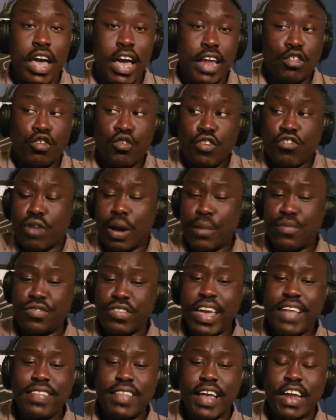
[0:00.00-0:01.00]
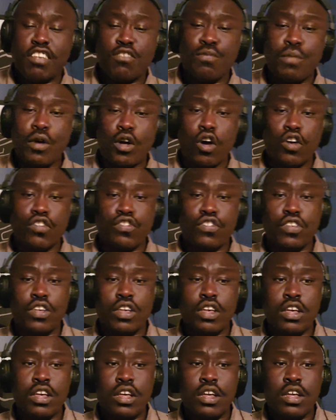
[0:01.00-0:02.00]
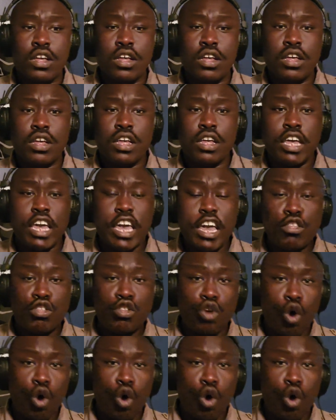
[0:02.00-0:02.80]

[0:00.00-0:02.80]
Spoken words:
And the reason I'm saying that is because he